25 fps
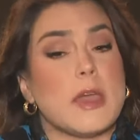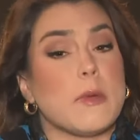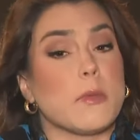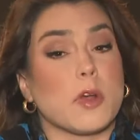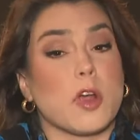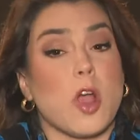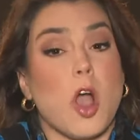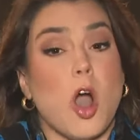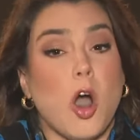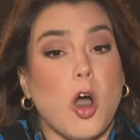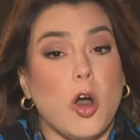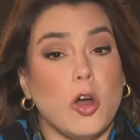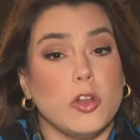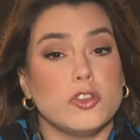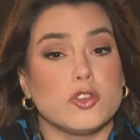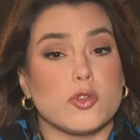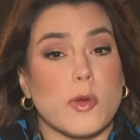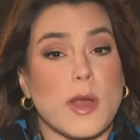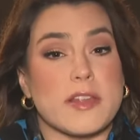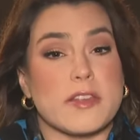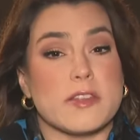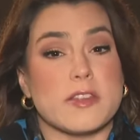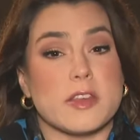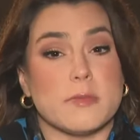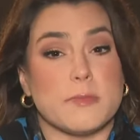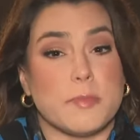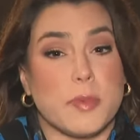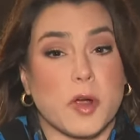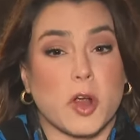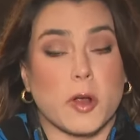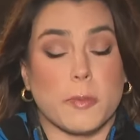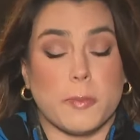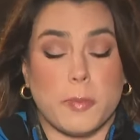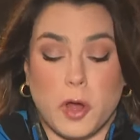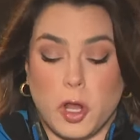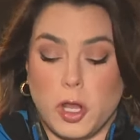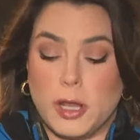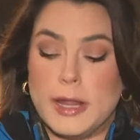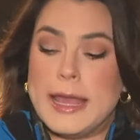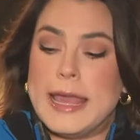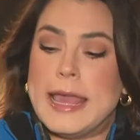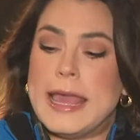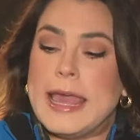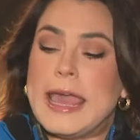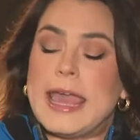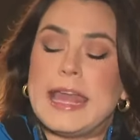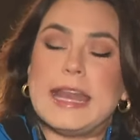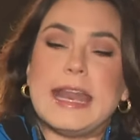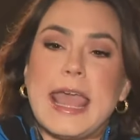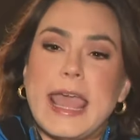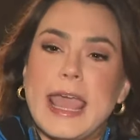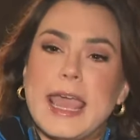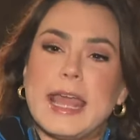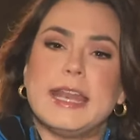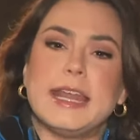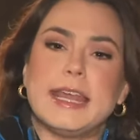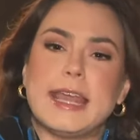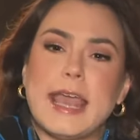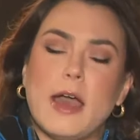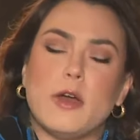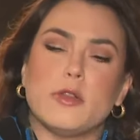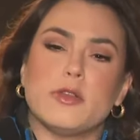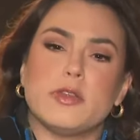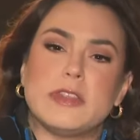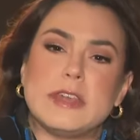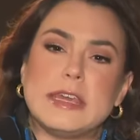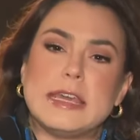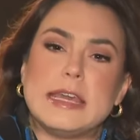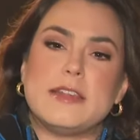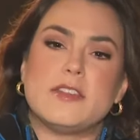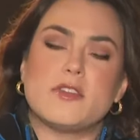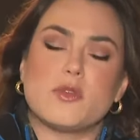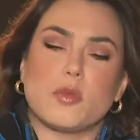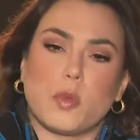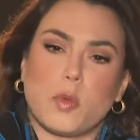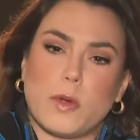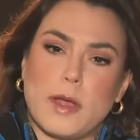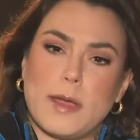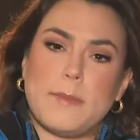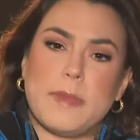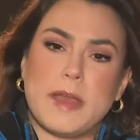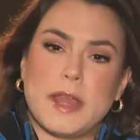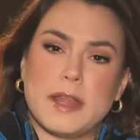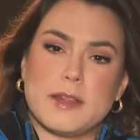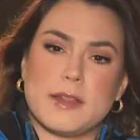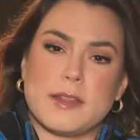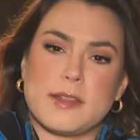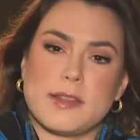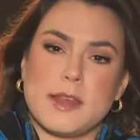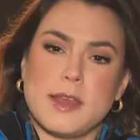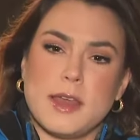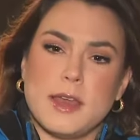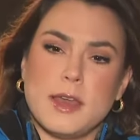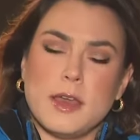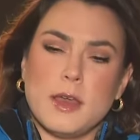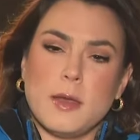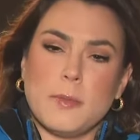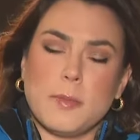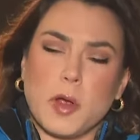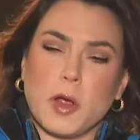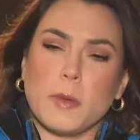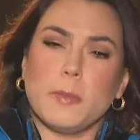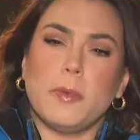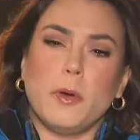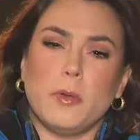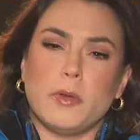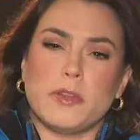They were all dressed in purple and handing out these ribbons. Purple